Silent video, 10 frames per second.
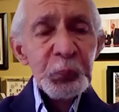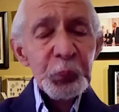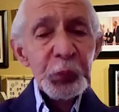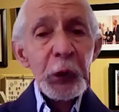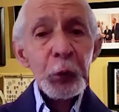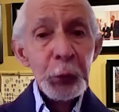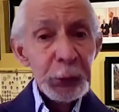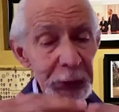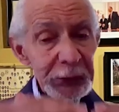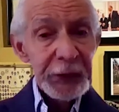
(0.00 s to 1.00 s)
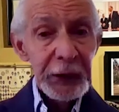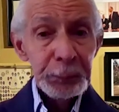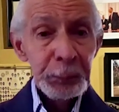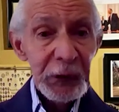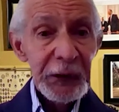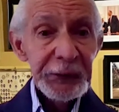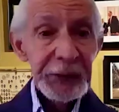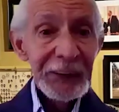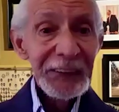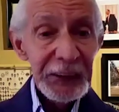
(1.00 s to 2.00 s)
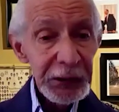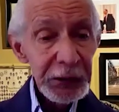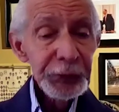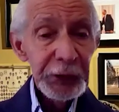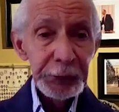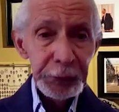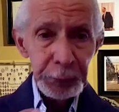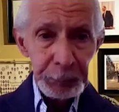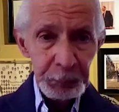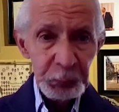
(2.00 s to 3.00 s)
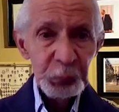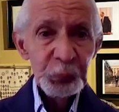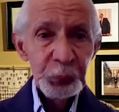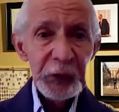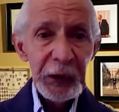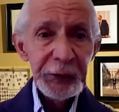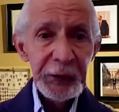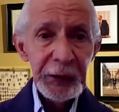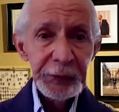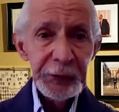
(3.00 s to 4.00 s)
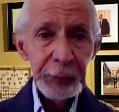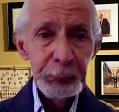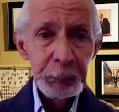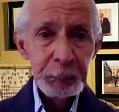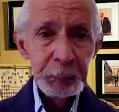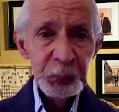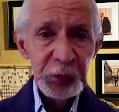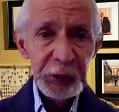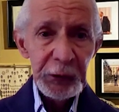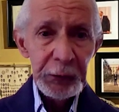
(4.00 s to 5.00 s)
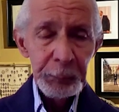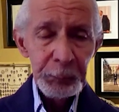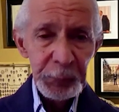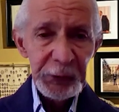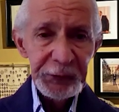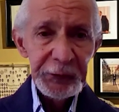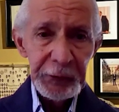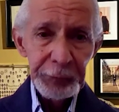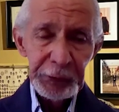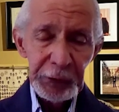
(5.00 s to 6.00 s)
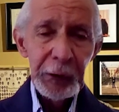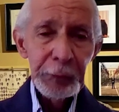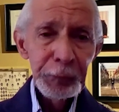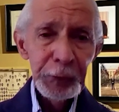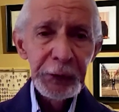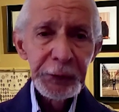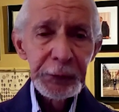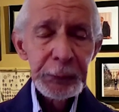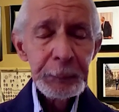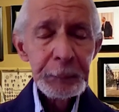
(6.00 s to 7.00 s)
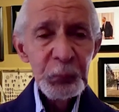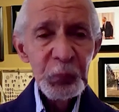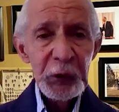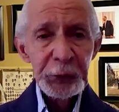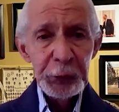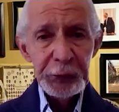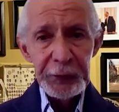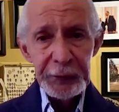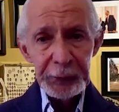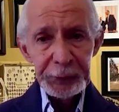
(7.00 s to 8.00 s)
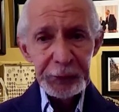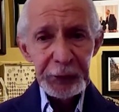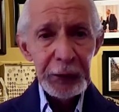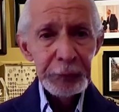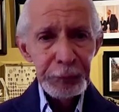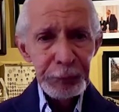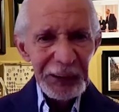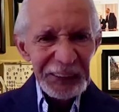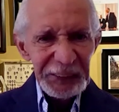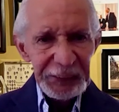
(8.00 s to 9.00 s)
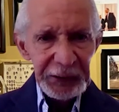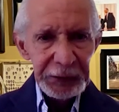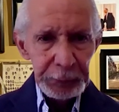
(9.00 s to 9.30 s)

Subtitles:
which will take place in the evenings at the end of the business of the conference, so they're not conflicting